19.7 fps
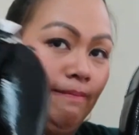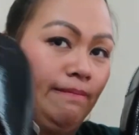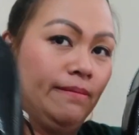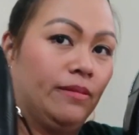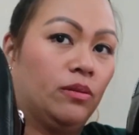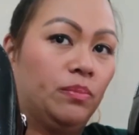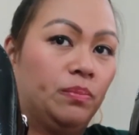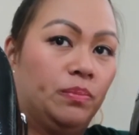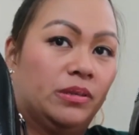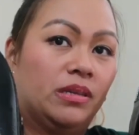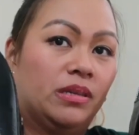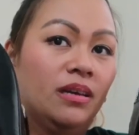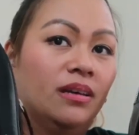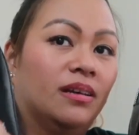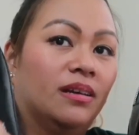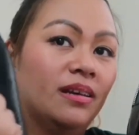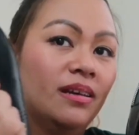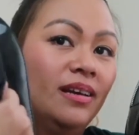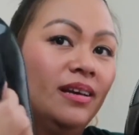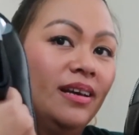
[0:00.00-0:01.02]
Oops.
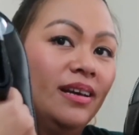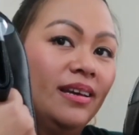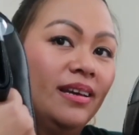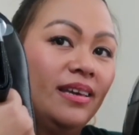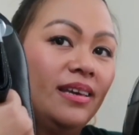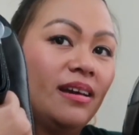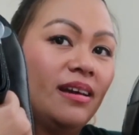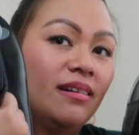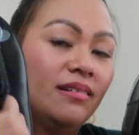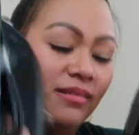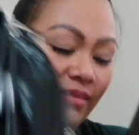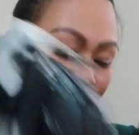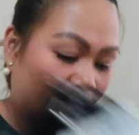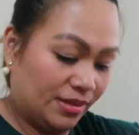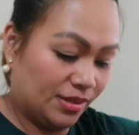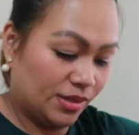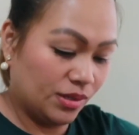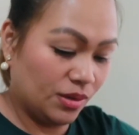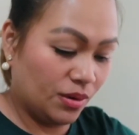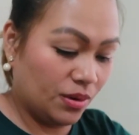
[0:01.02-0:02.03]
Yeah.
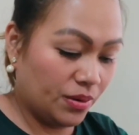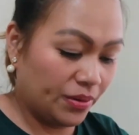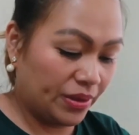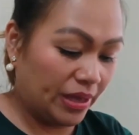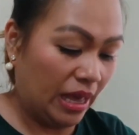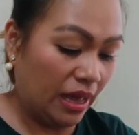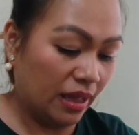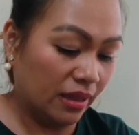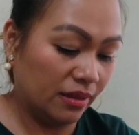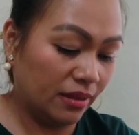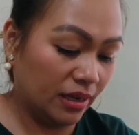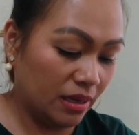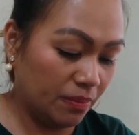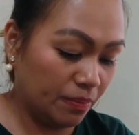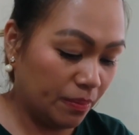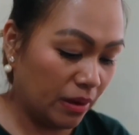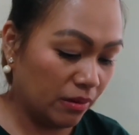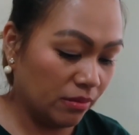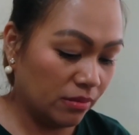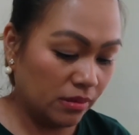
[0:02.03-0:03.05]
So yeah,
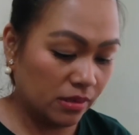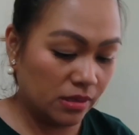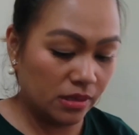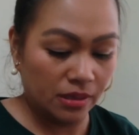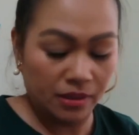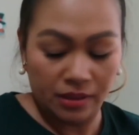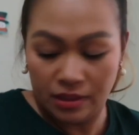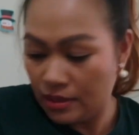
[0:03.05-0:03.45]
£3.